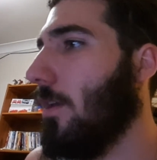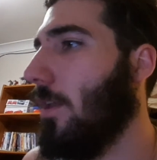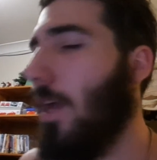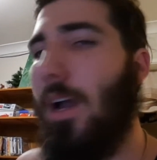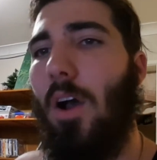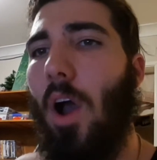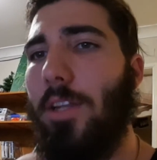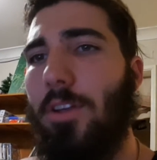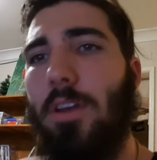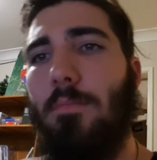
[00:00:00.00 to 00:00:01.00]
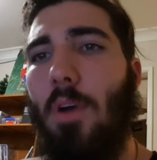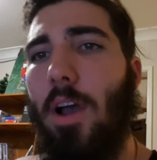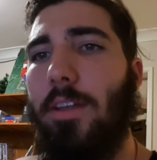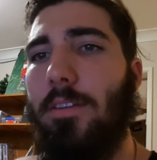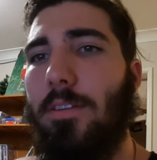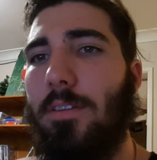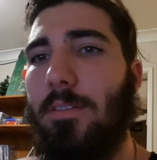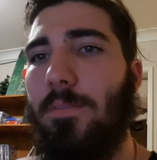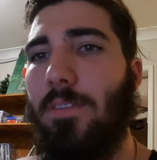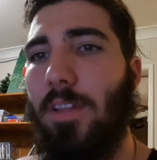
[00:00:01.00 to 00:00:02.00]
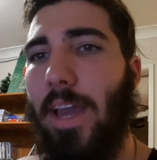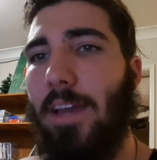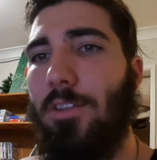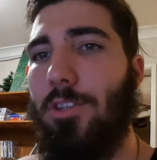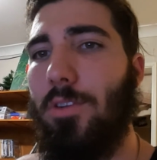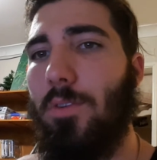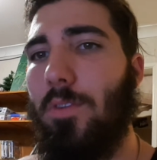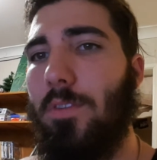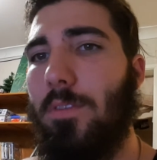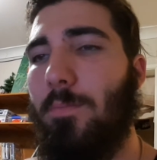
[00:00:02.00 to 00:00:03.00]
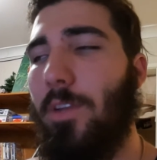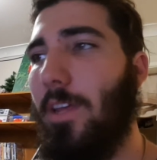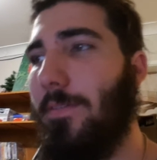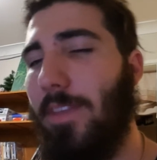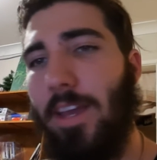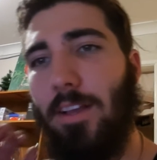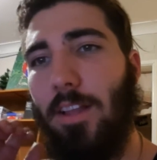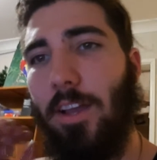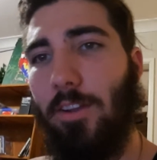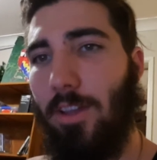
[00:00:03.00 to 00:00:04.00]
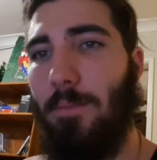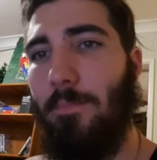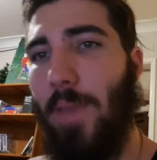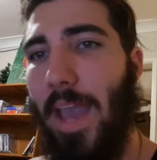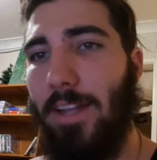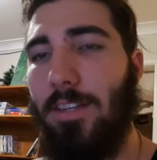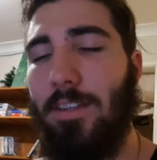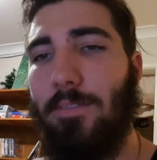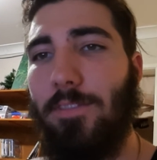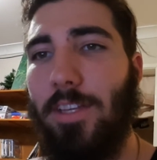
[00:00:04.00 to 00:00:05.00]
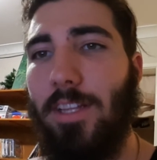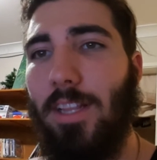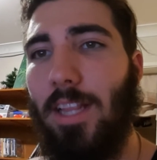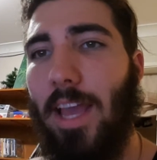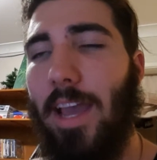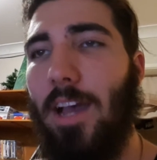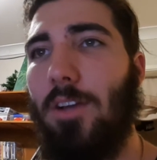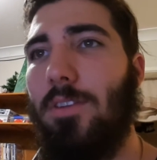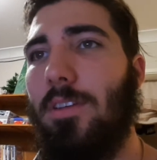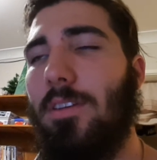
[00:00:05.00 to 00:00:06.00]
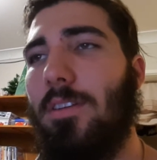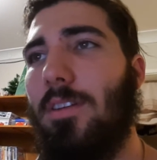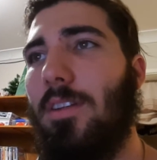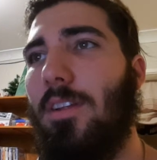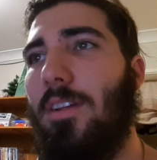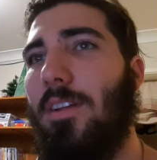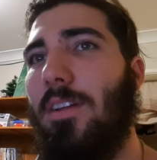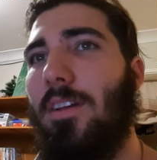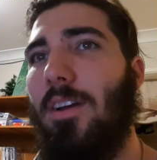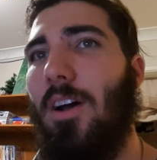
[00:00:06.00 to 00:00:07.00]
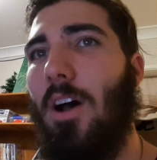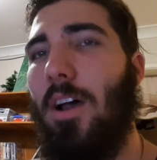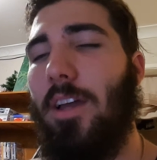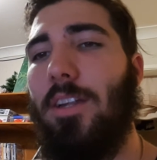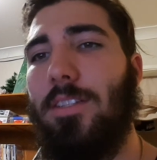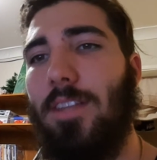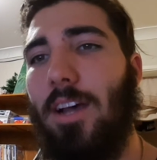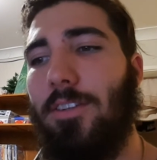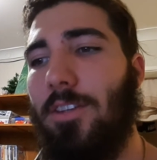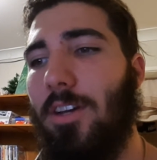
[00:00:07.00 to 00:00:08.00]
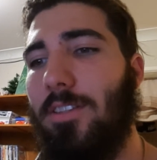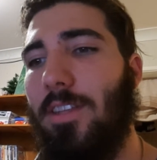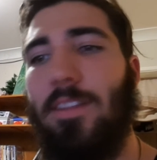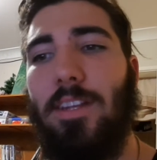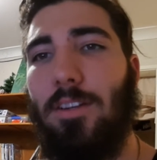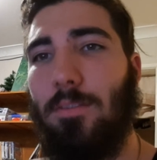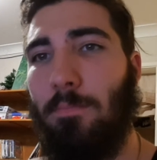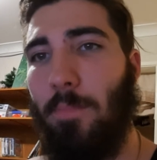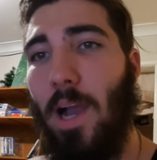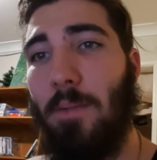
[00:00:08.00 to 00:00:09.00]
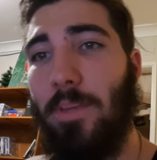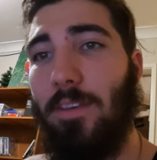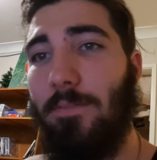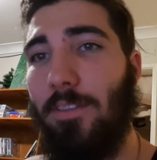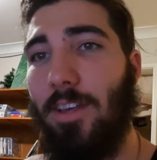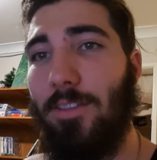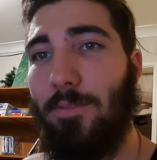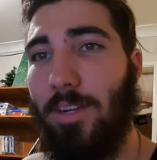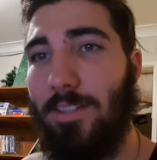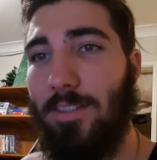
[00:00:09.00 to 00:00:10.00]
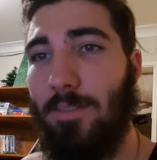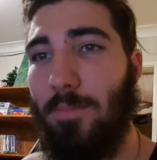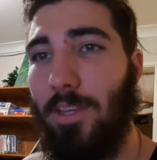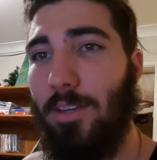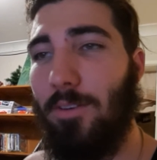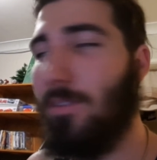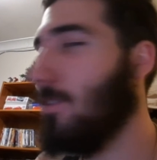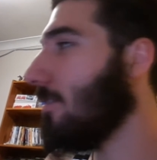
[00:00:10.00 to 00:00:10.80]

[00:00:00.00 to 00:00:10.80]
Now, I don't mind for loud chewers, but if they're like competitively loud and I start to notice it, then it will bug me for like the rest of the meal.